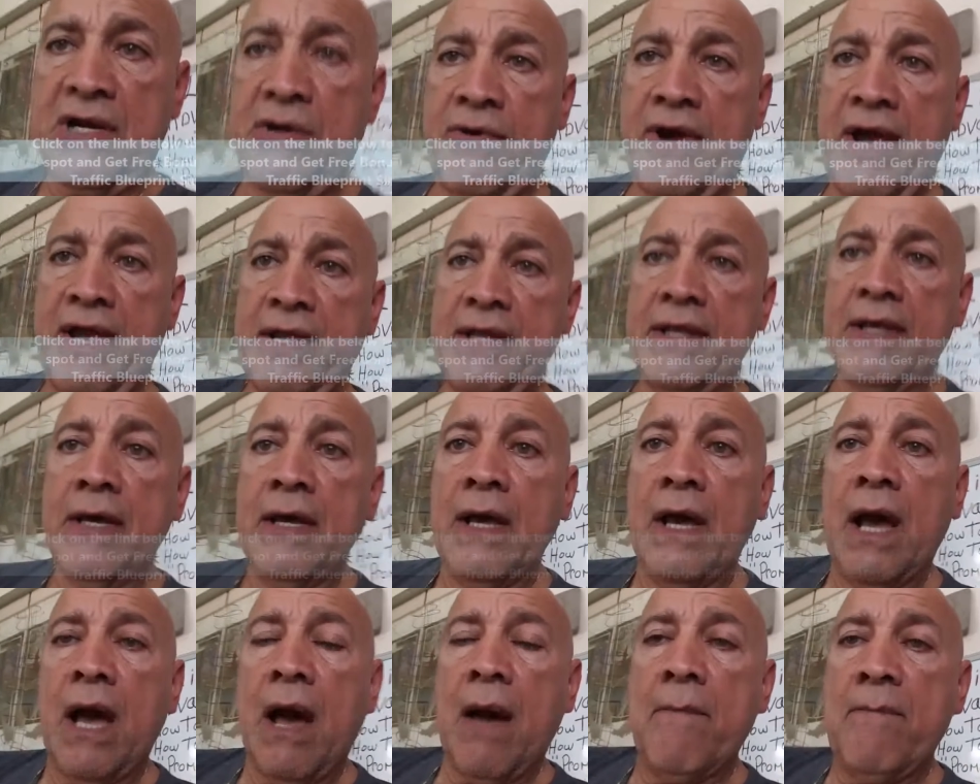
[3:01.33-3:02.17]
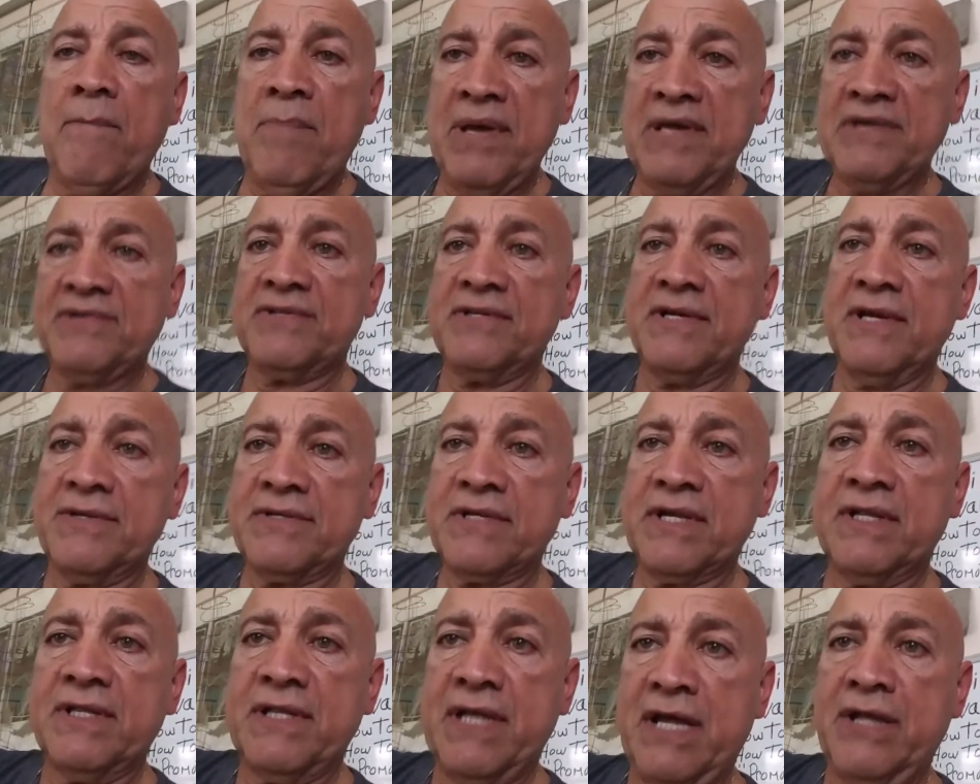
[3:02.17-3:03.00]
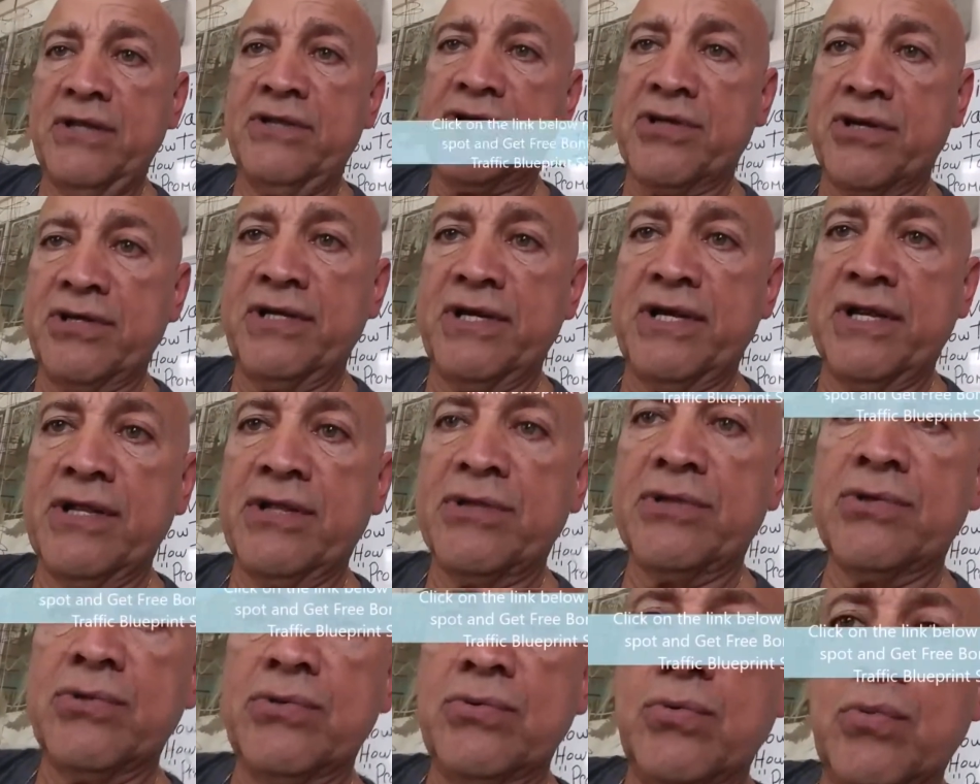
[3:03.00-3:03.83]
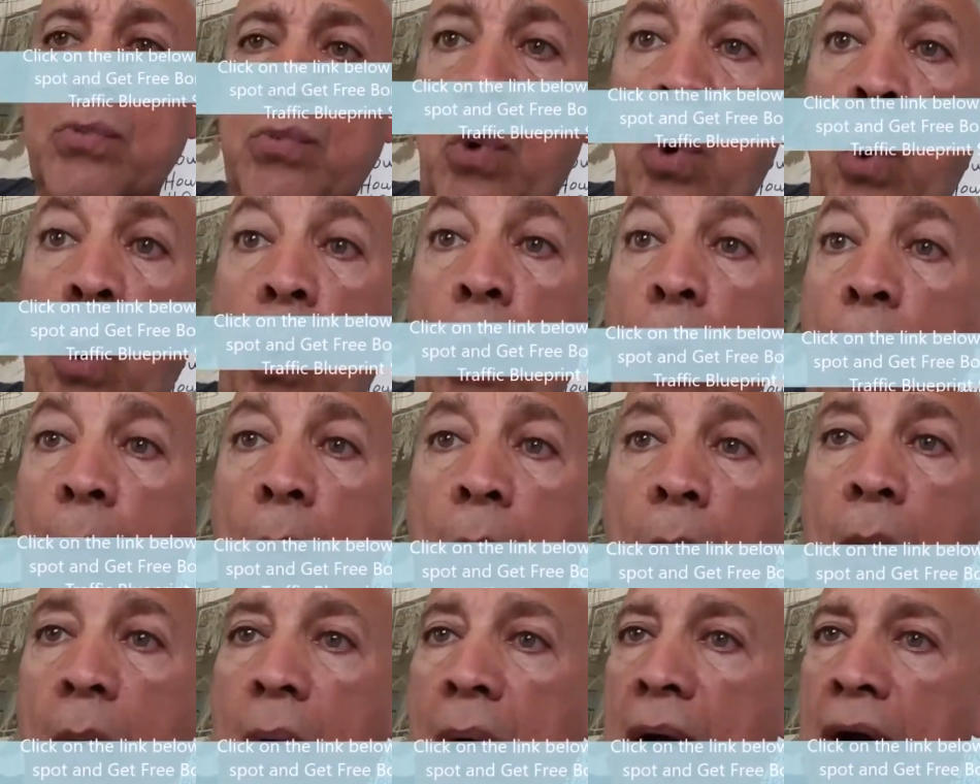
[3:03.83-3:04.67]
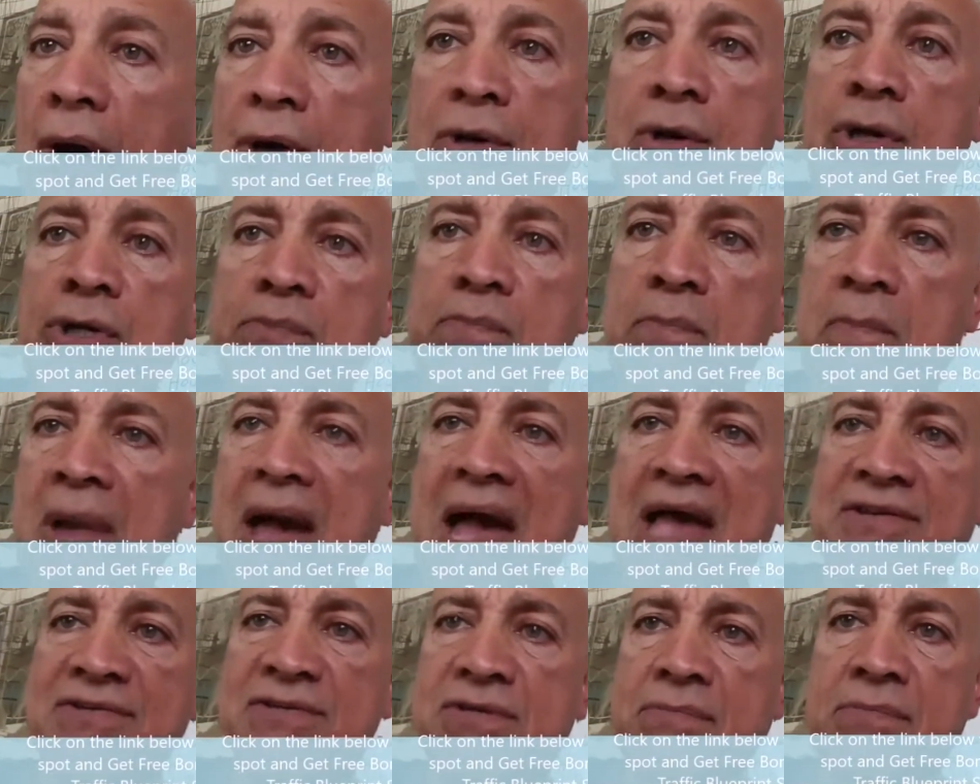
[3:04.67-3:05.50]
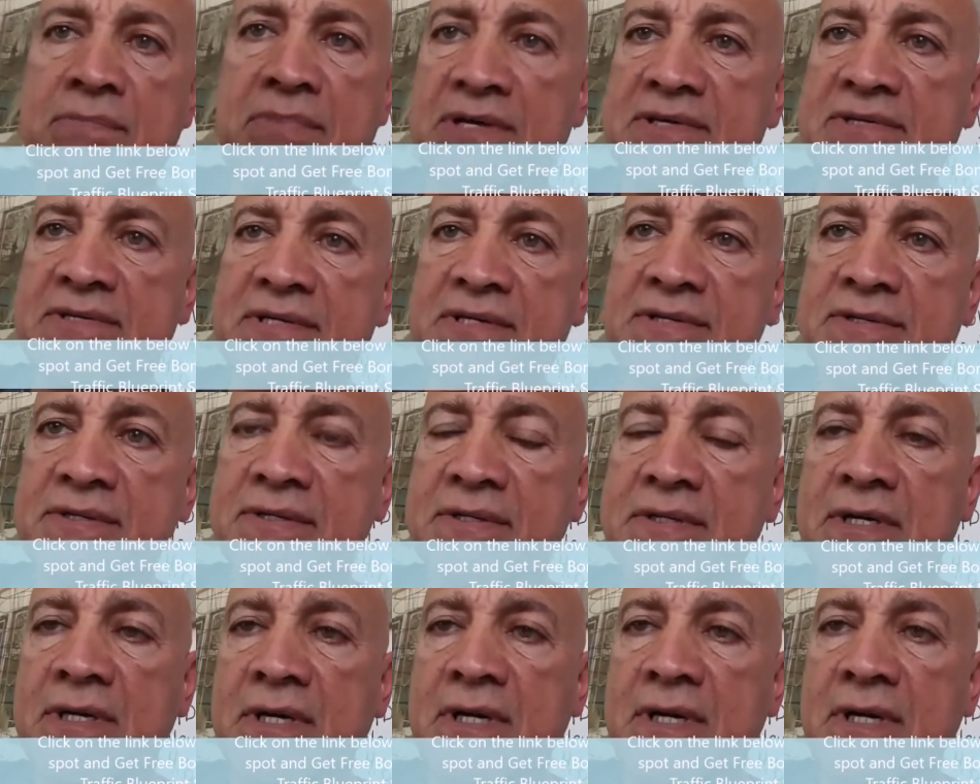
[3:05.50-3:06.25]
generate a business and then turn it into a huge master business.